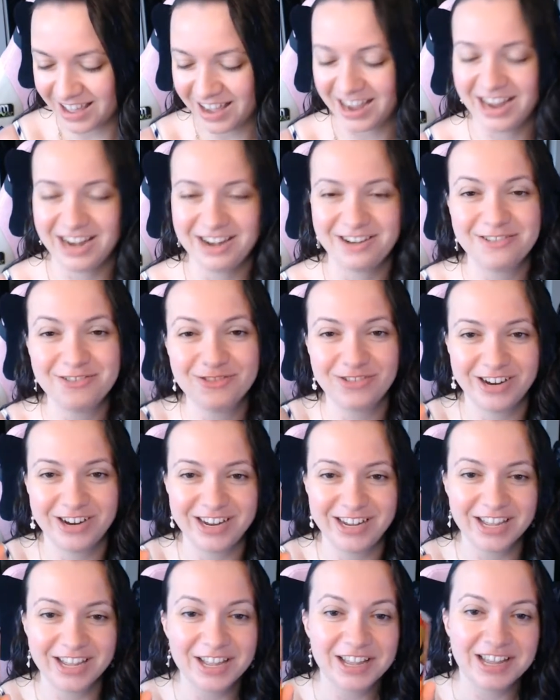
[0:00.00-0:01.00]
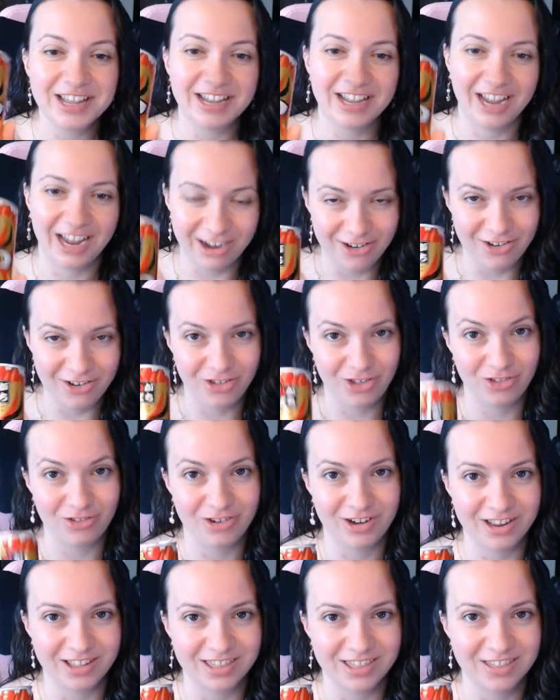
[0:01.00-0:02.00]
I don't drink energy
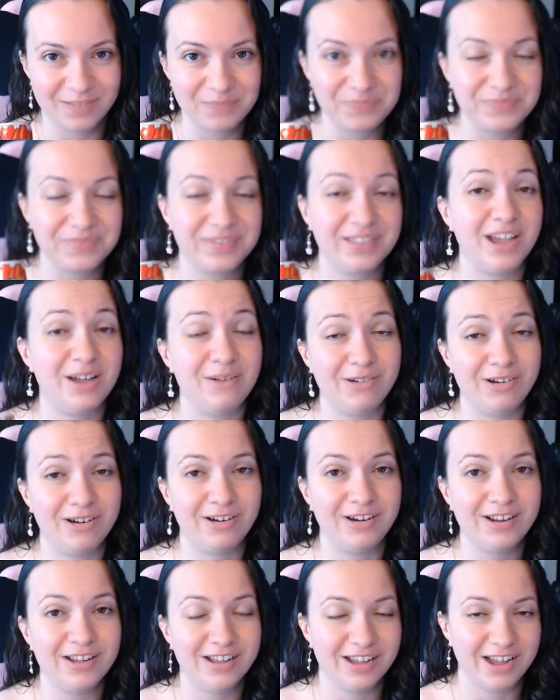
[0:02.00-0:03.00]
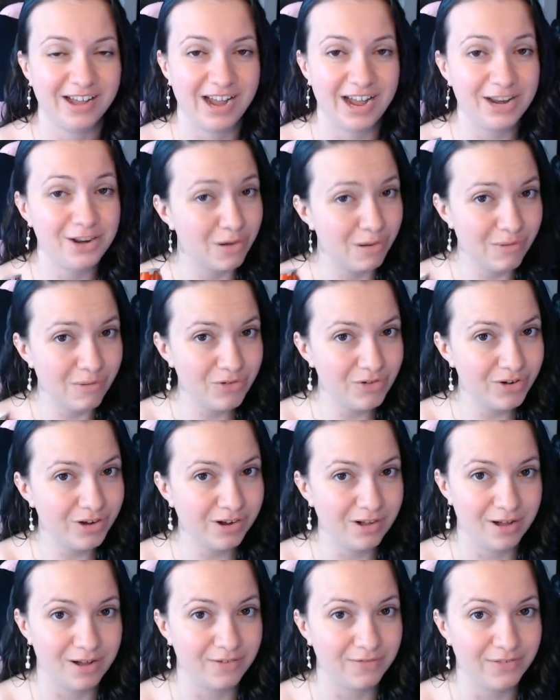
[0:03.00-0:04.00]
drinks ever. I don't drink
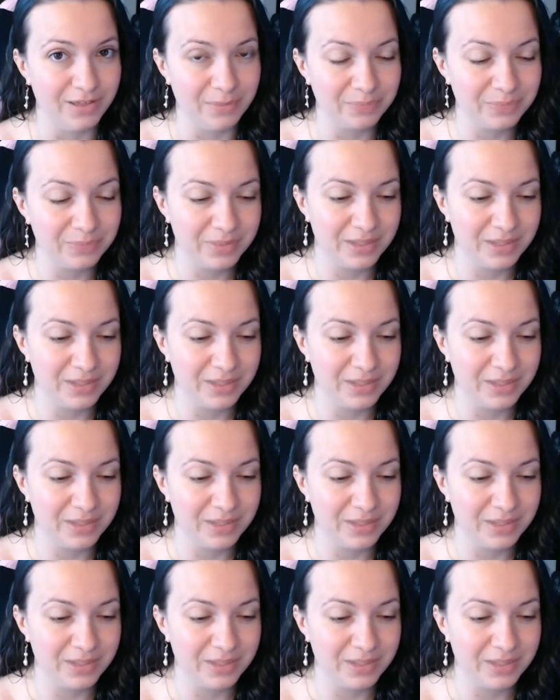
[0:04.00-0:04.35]
coffee.